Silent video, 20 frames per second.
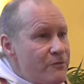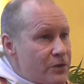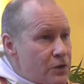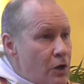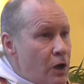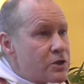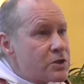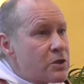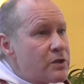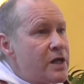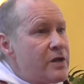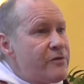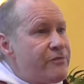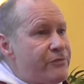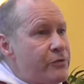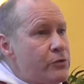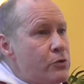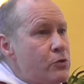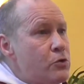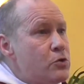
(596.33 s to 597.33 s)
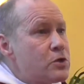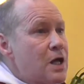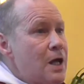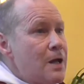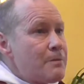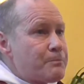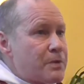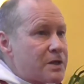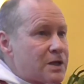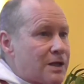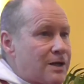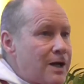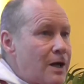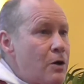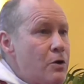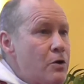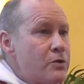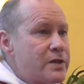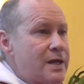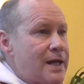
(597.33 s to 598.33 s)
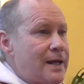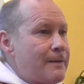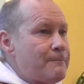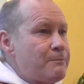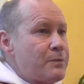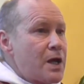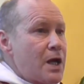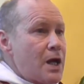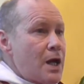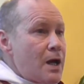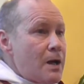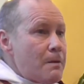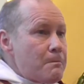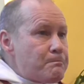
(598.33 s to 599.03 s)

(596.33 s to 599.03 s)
Not only food, but clothing.